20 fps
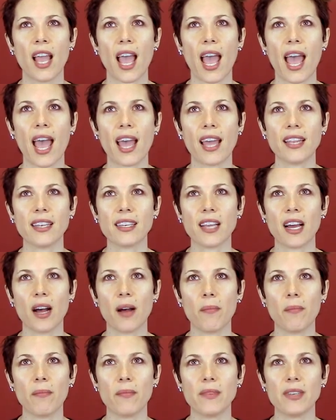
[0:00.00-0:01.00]
And
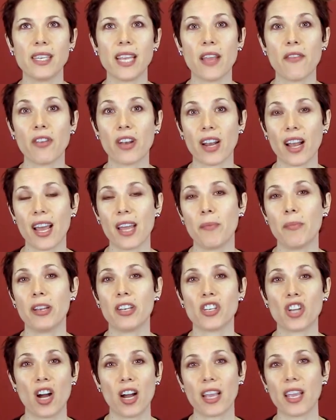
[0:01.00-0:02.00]
um, David and I had been
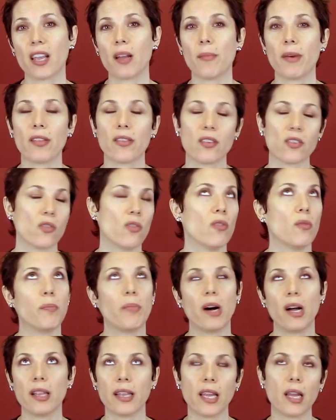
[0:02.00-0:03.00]
talking about this whole
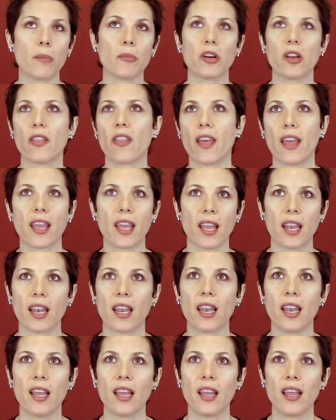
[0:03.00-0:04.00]
polyamory thing,
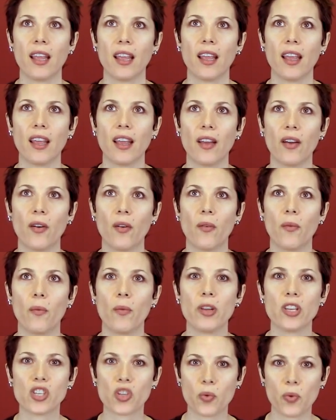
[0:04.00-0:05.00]
and
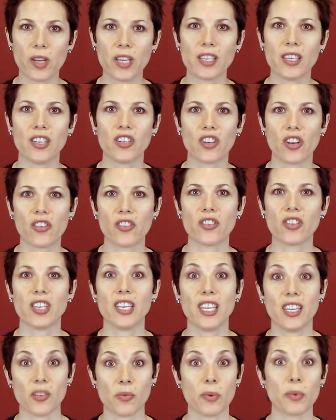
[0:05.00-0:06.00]
we squeezed each other's
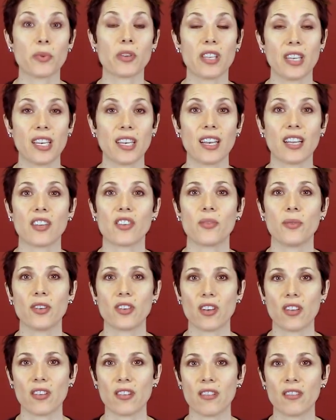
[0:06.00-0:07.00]
knees. We were sitting next to
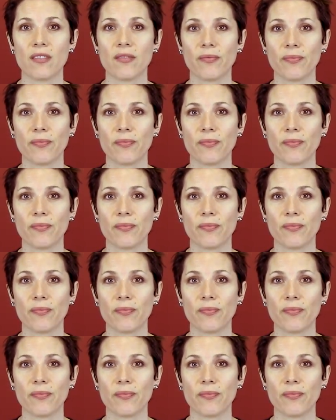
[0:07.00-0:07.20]
each other.